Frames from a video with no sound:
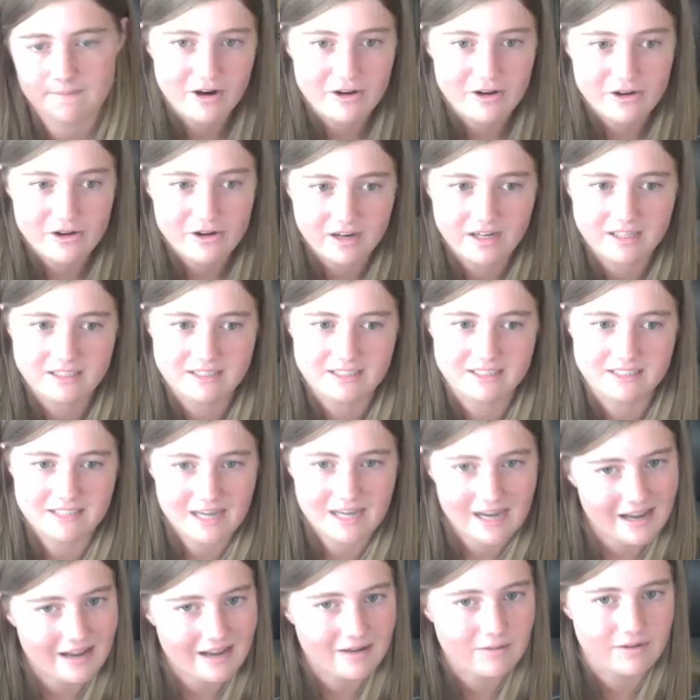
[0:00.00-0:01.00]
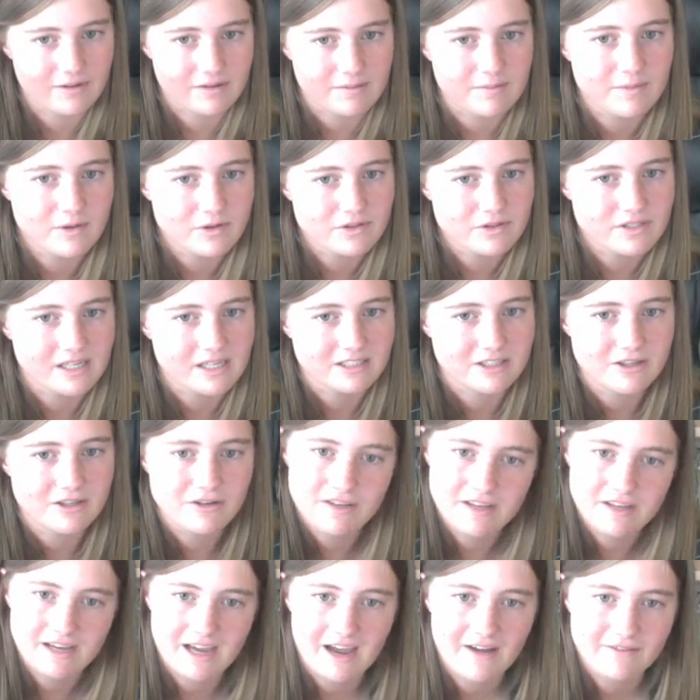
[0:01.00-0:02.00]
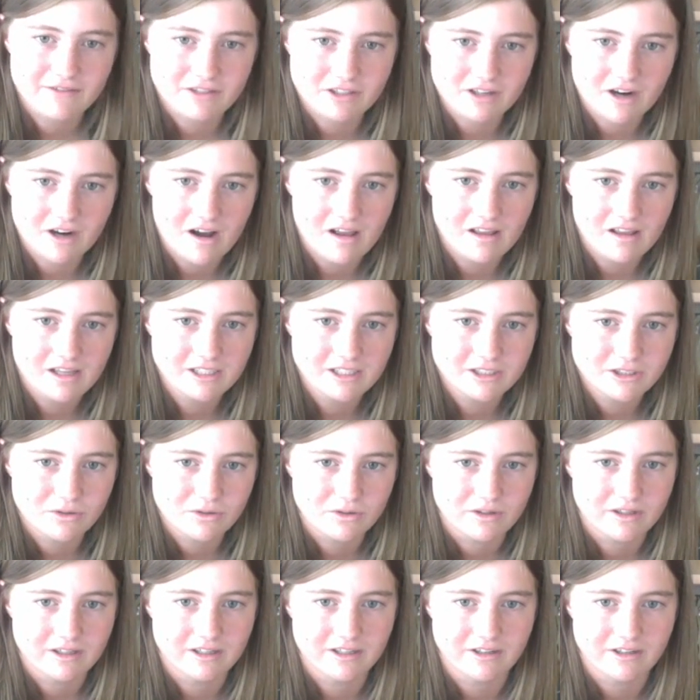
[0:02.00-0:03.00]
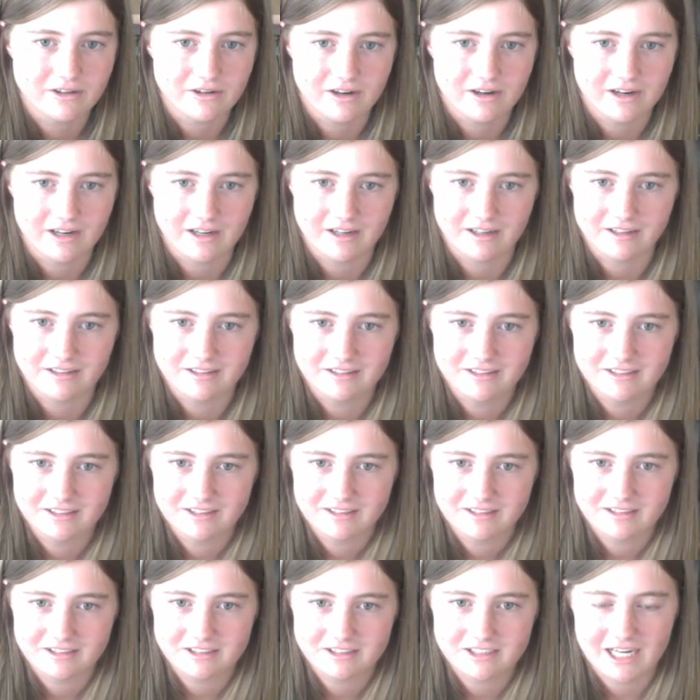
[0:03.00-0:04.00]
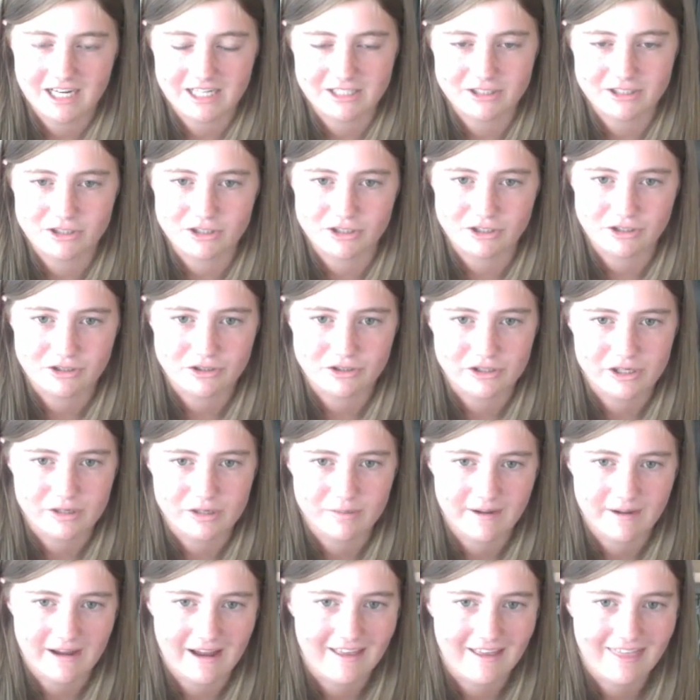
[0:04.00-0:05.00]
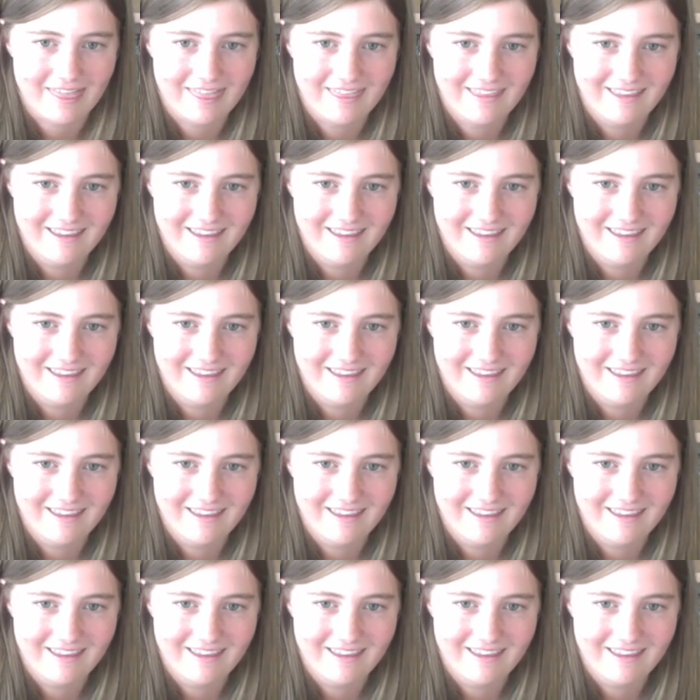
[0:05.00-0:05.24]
you going to stay with music, do you think after college or are you going to change your career path?